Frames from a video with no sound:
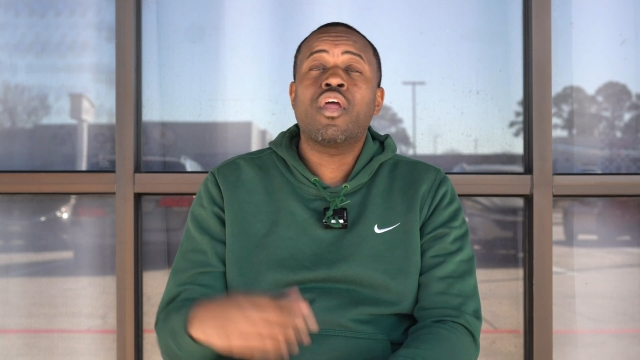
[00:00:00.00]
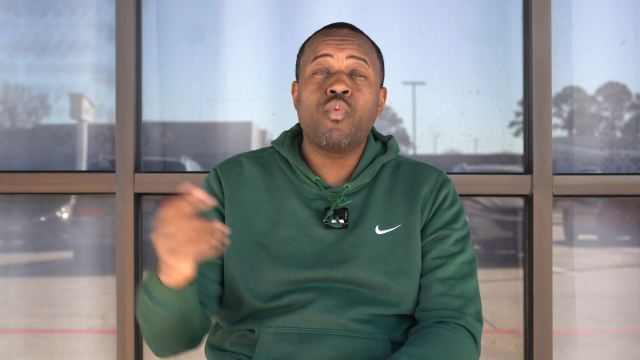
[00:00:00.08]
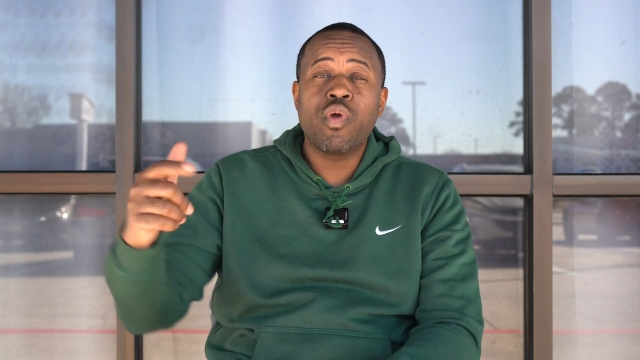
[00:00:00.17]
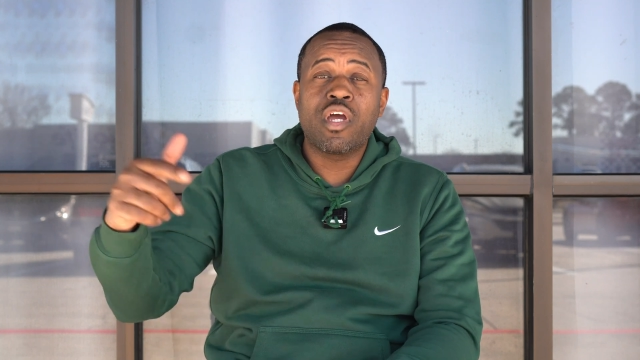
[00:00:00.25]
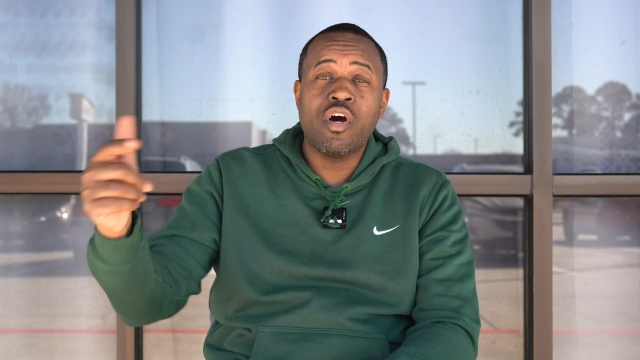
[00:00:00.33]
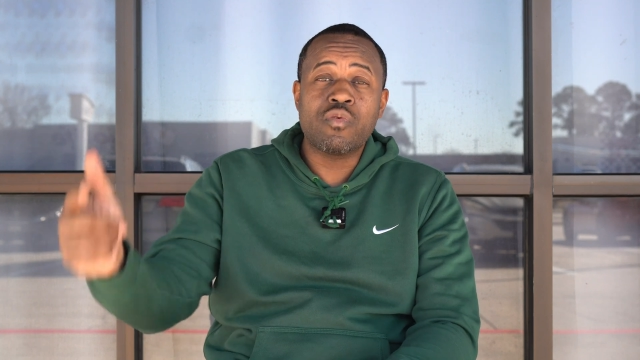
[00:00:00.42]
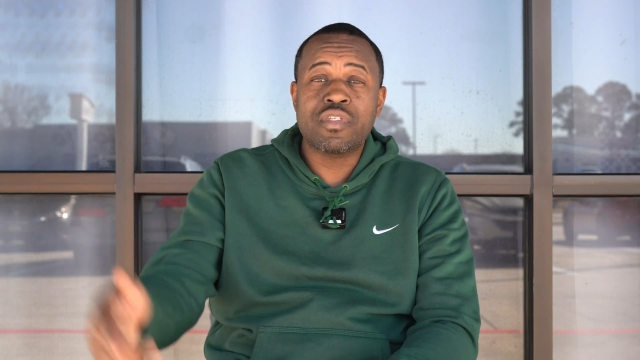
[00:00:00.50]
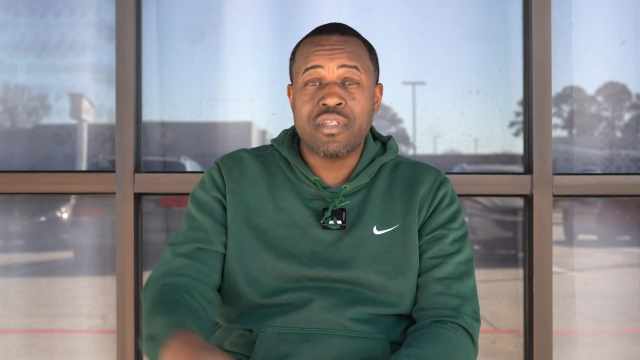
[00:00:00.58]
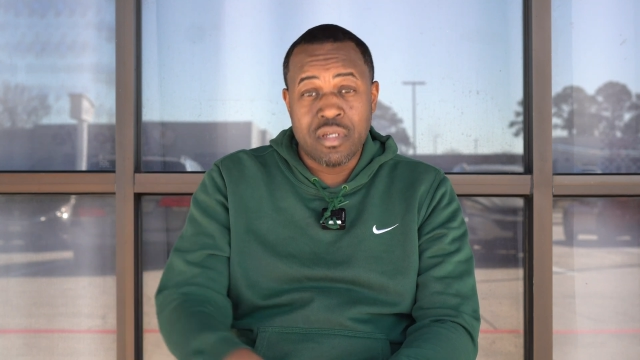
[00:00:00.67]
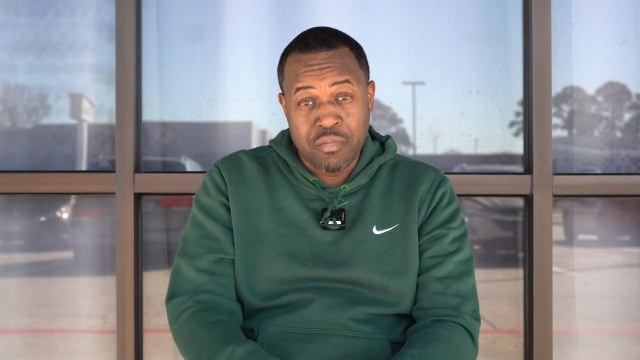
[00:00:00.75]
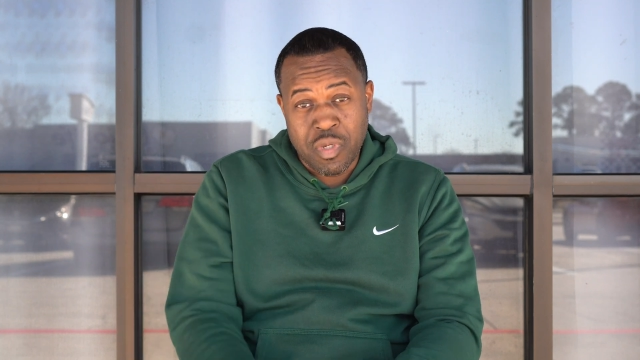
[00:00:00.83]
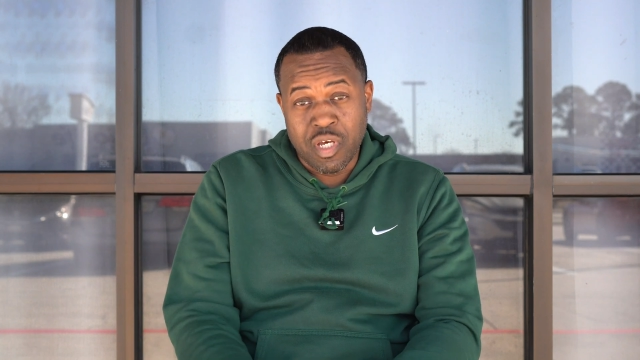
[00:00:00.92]
We gonna see
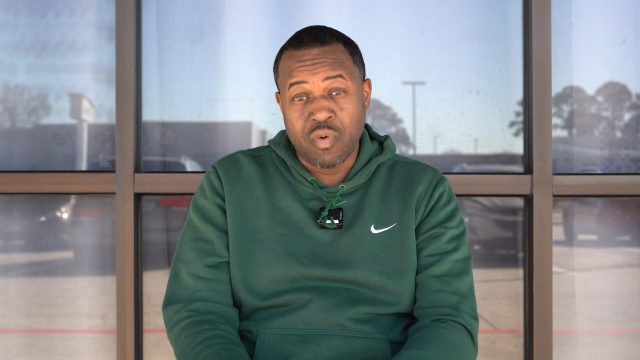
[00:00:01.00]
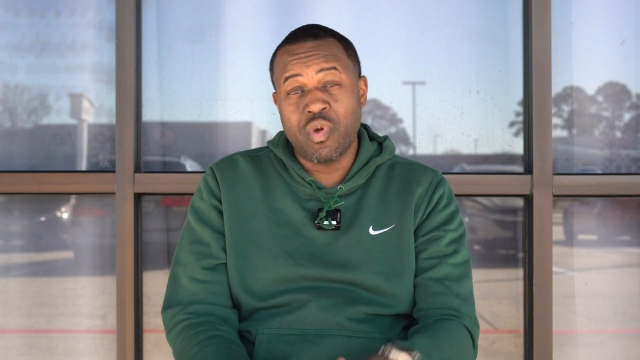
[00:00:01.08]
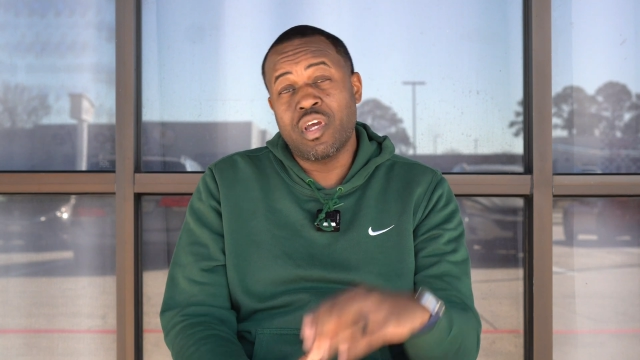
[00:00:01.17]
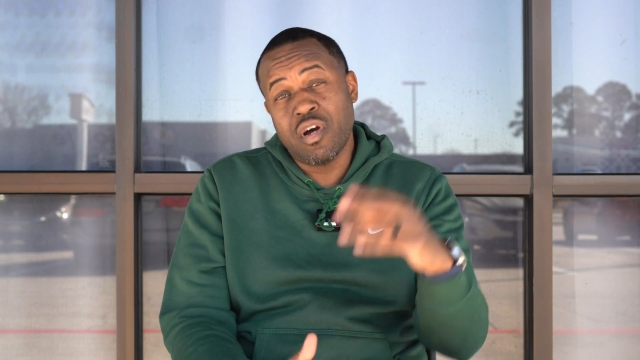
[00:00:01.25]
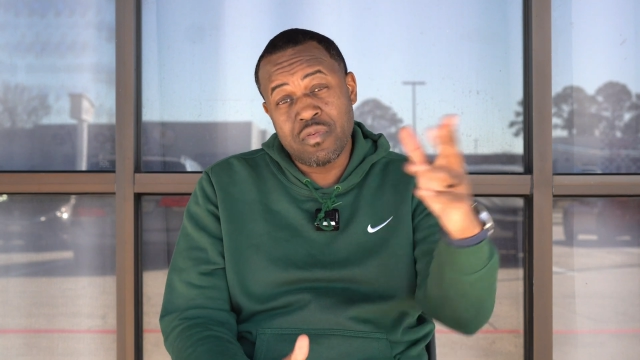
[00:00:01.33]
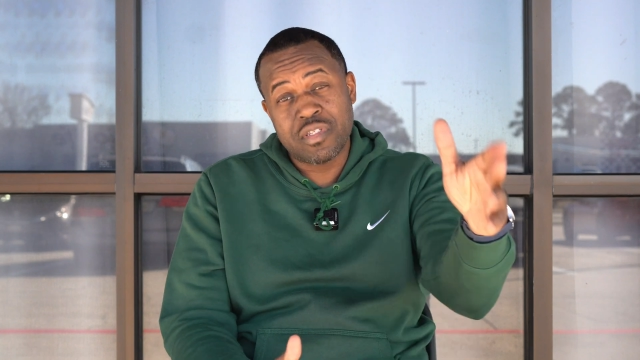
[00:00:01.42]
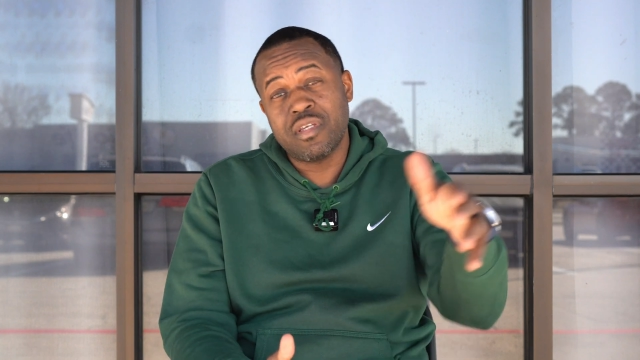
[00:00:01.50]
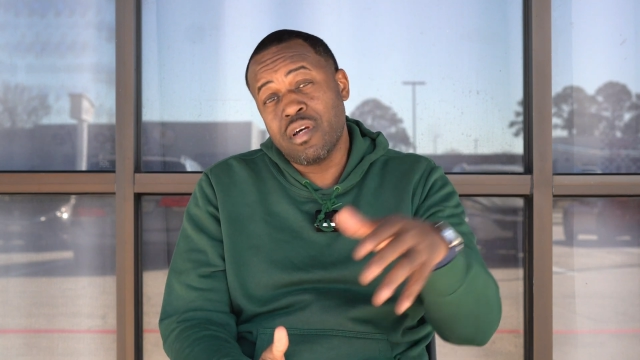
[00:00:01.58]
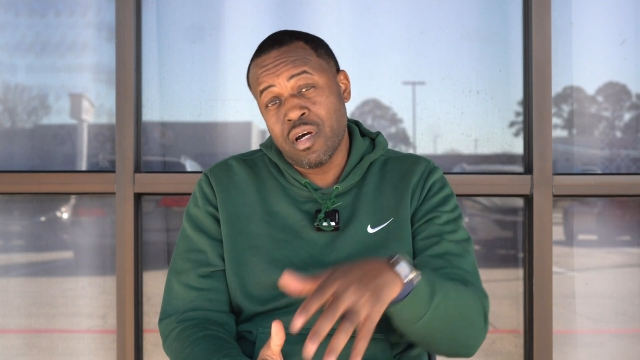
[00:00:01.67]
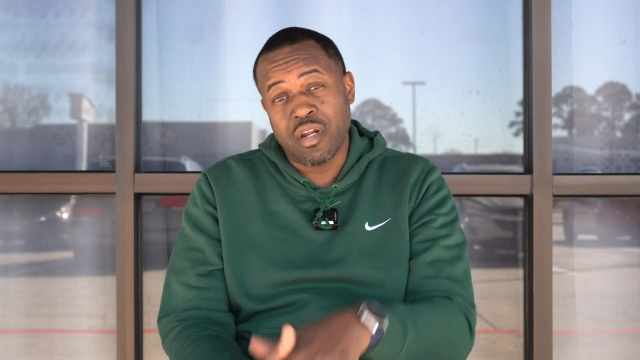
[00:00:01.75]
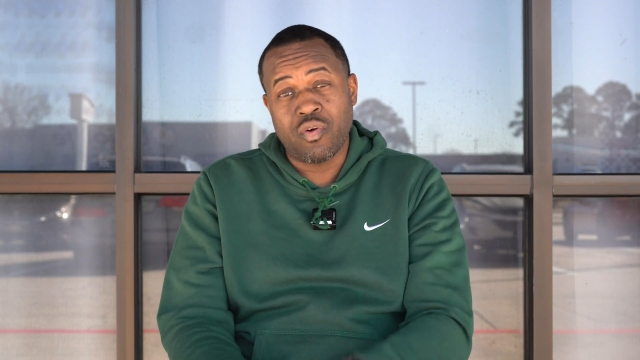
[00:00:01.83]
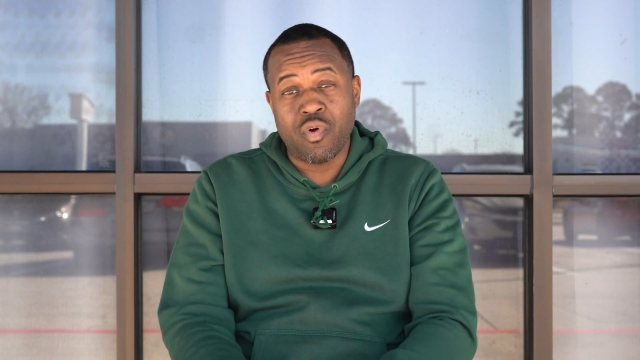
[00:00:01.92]
a meal. We gonna see
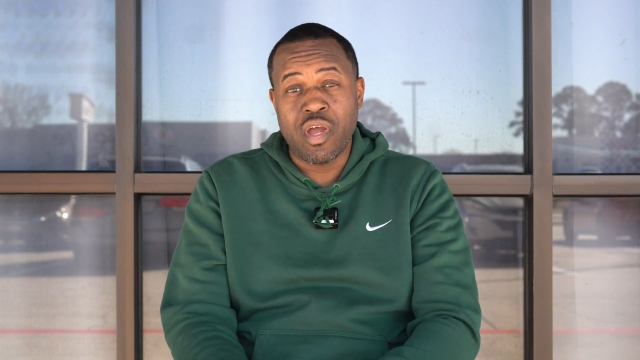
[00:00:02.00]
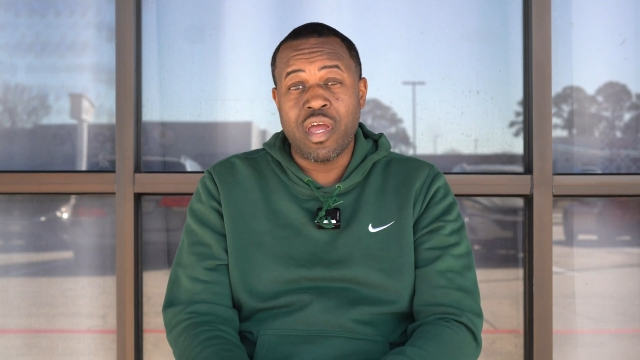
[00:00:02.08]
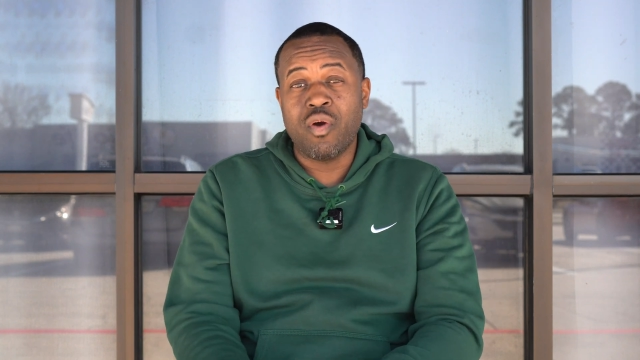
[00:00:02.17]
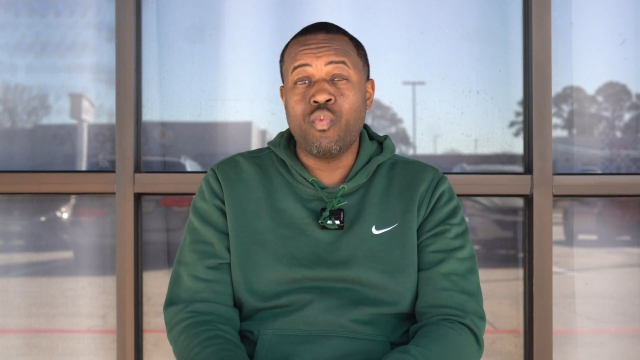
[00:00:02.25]
100 grand.